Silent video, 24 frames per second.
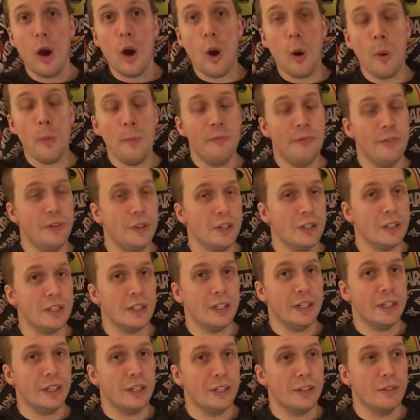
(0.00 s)

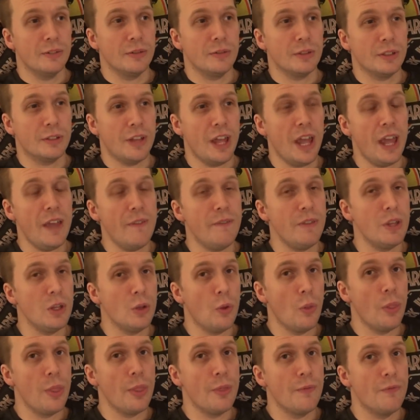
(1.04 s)
Obviously, it was heavy
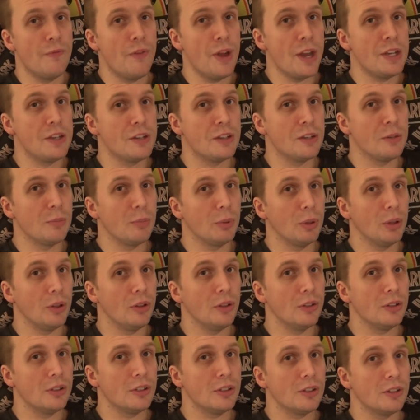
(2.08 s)
on the
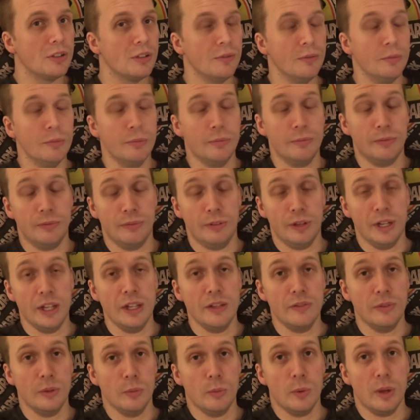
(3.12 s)
vegetables,
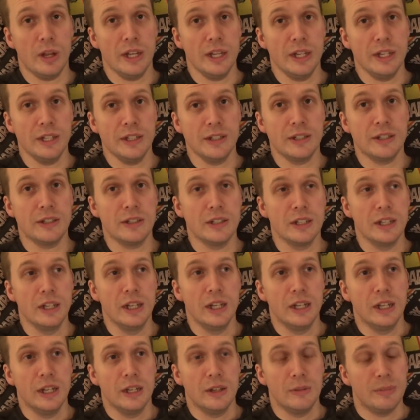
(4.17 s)
flavour-wise,
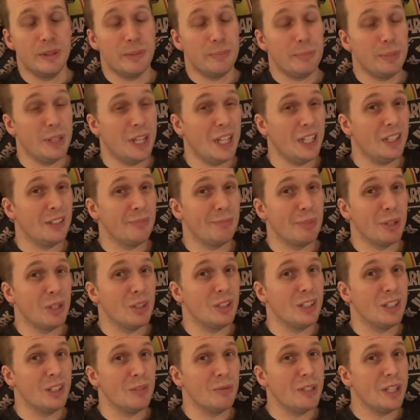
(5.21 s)
but that's
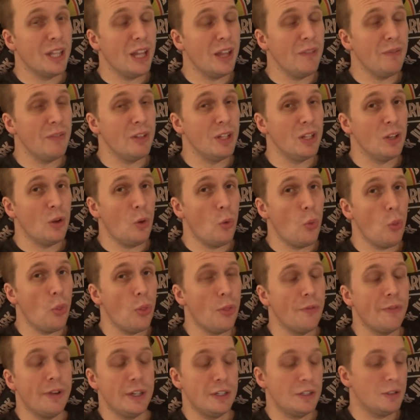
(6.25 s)
because it was heavy on
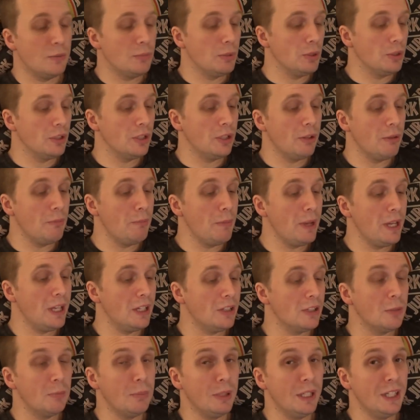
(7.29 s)
the vegetables, so it
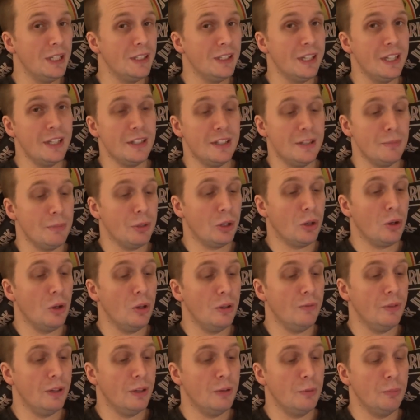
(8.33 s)
makes complete sense. Then my
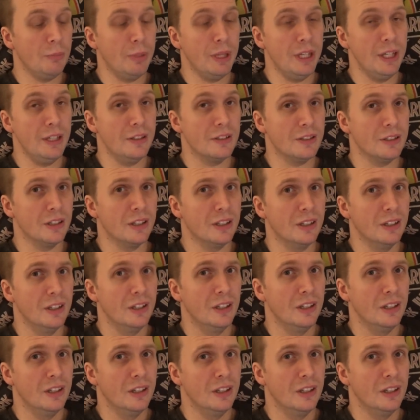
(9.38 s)
cauliflower pizza,